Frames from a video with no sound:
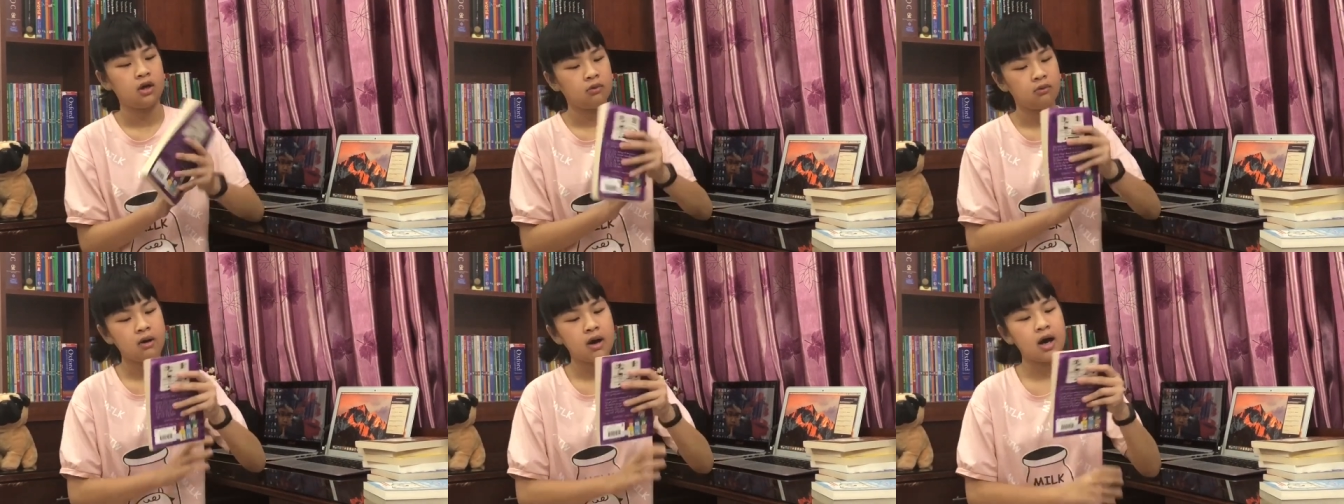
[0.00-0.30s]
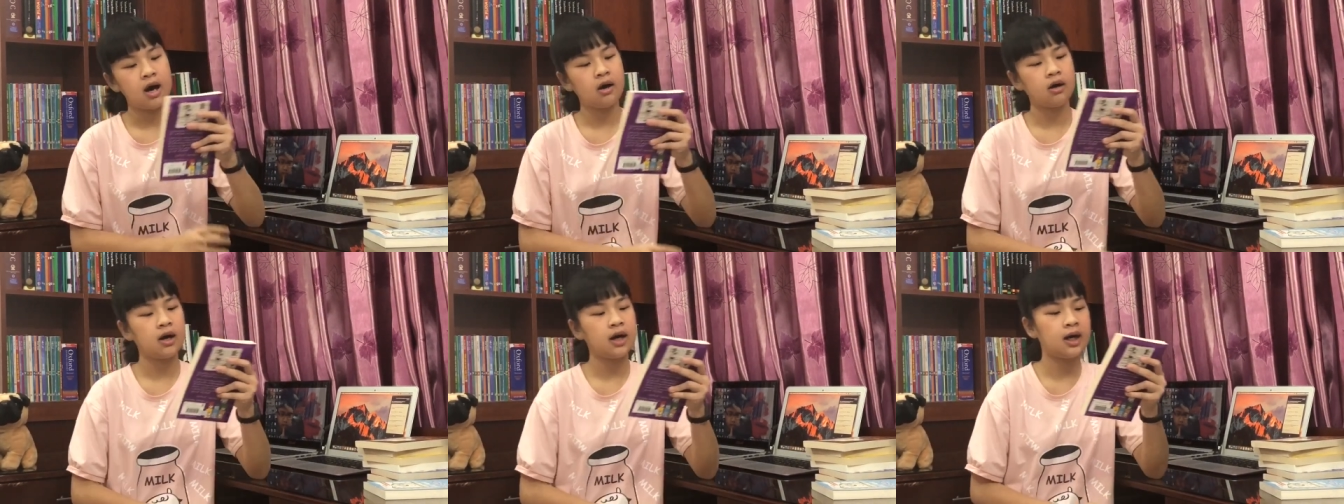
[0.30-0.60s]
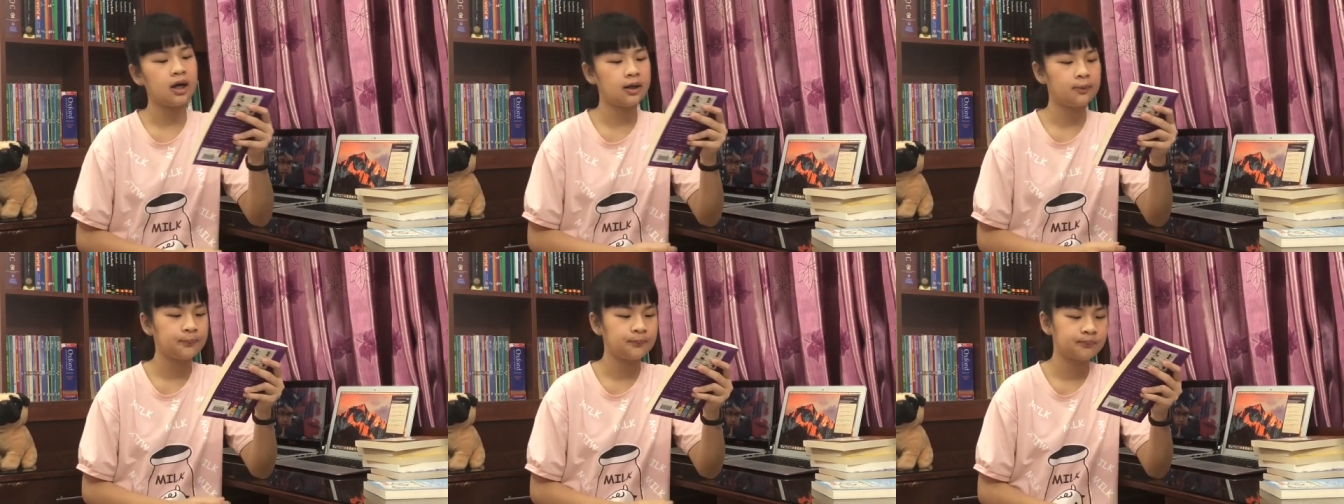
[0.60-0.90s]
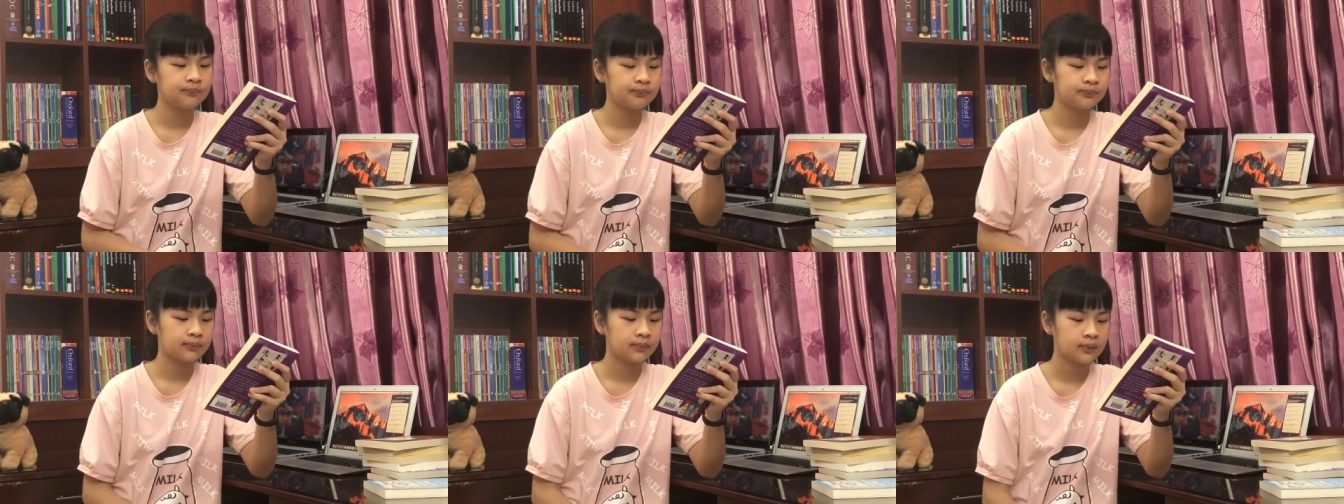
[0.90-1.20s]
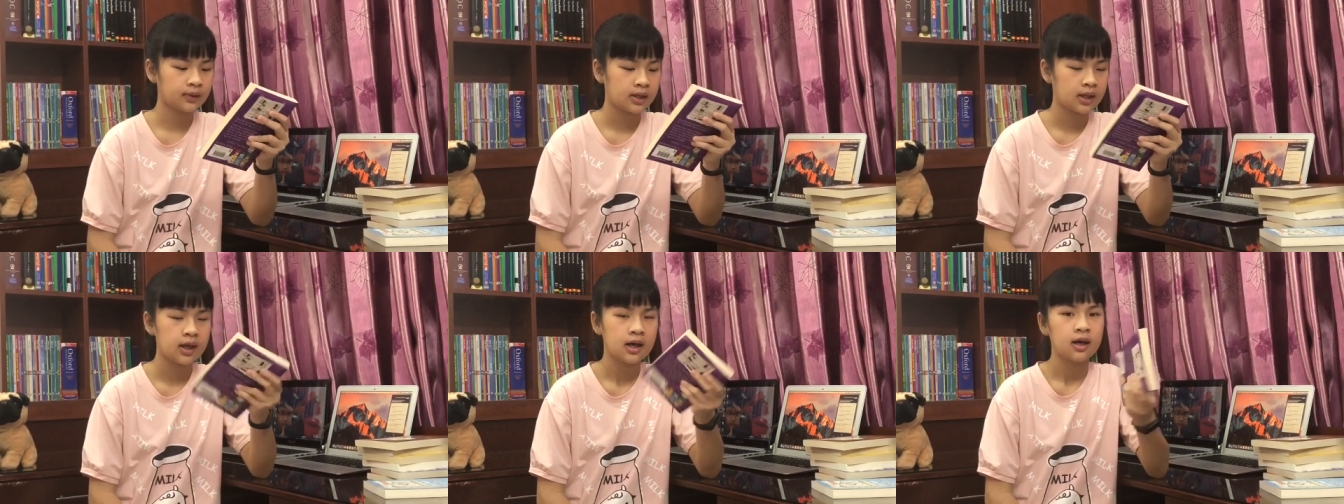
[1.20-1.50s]
Well, um,
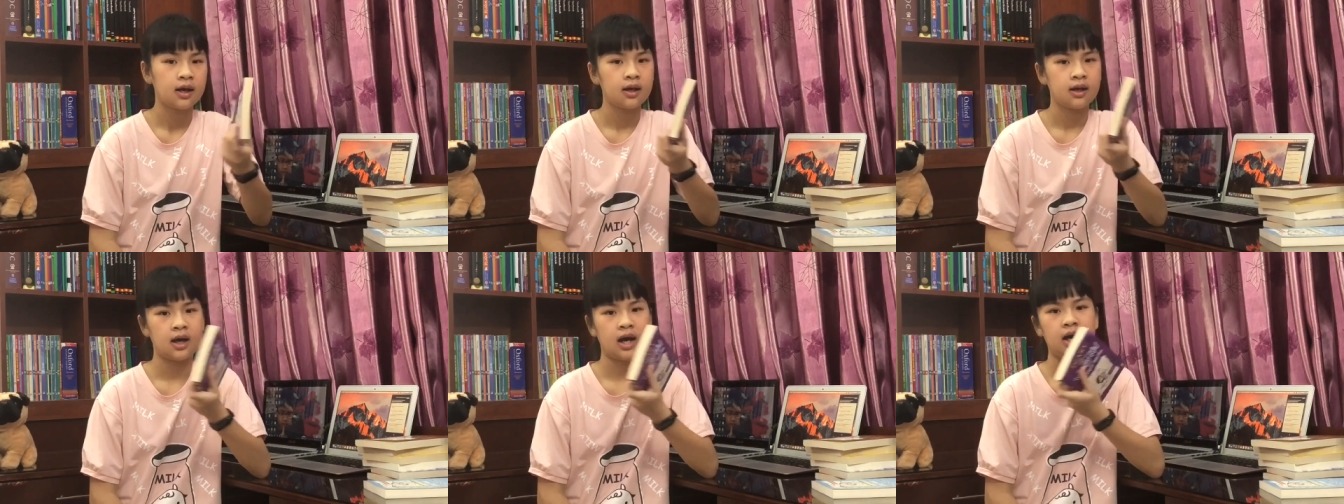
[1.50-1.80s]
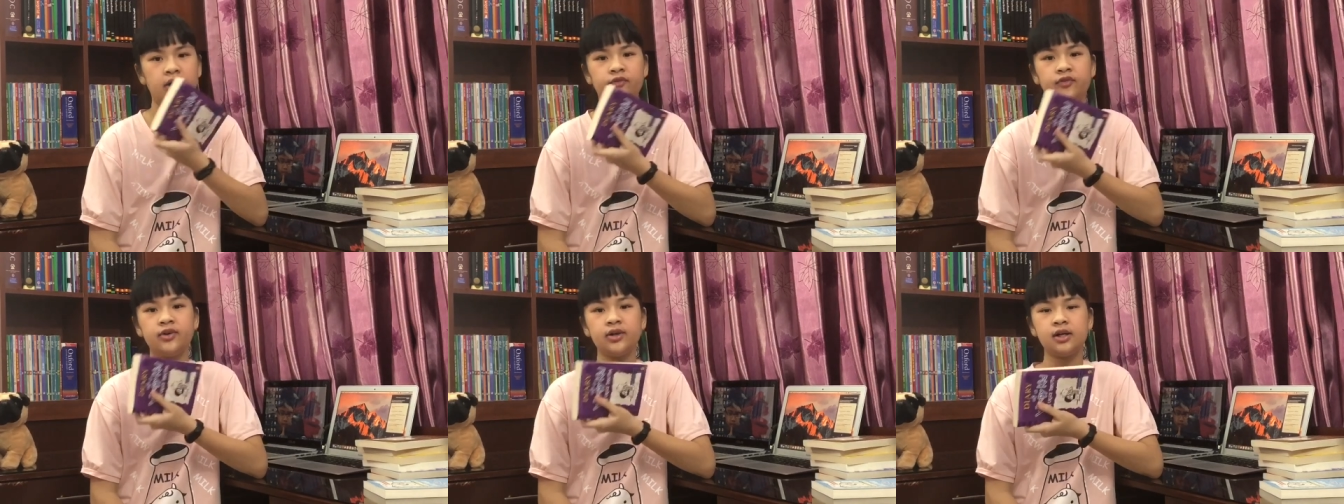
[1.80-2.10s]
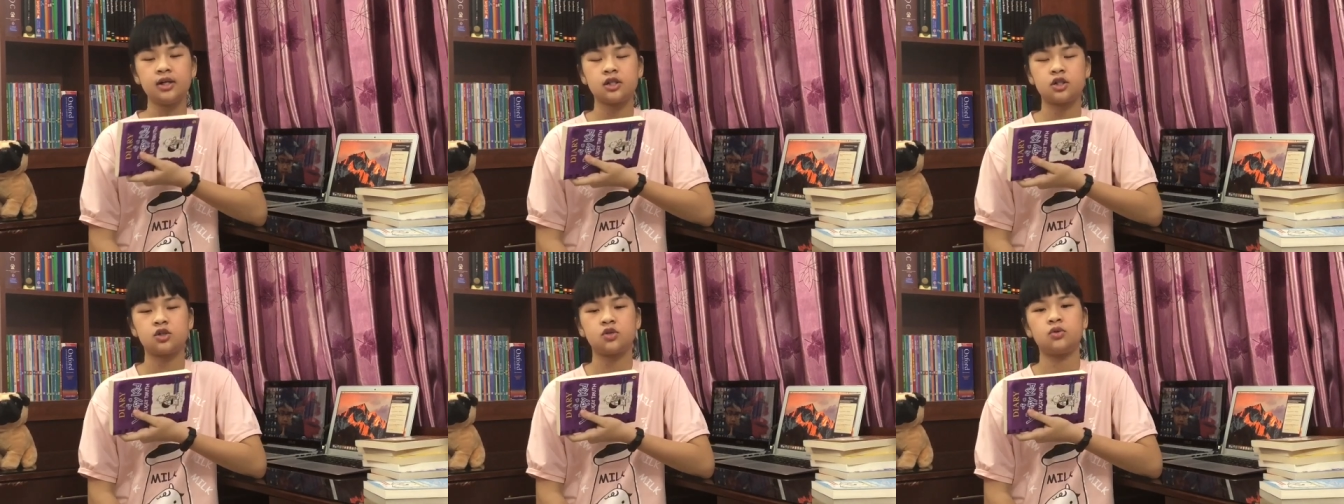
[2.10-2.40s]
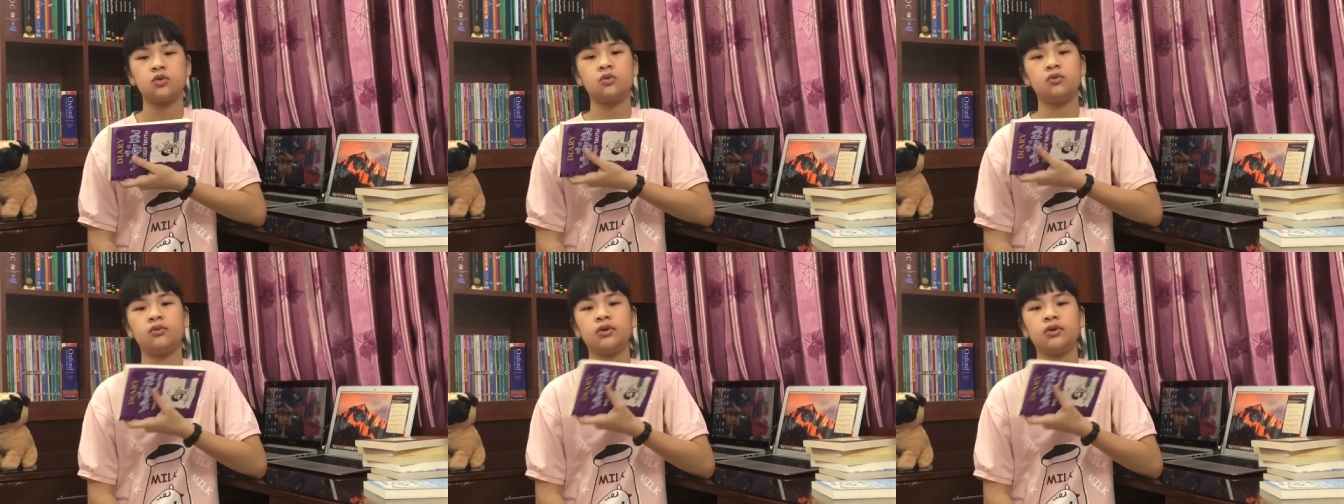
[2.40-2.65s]
I finished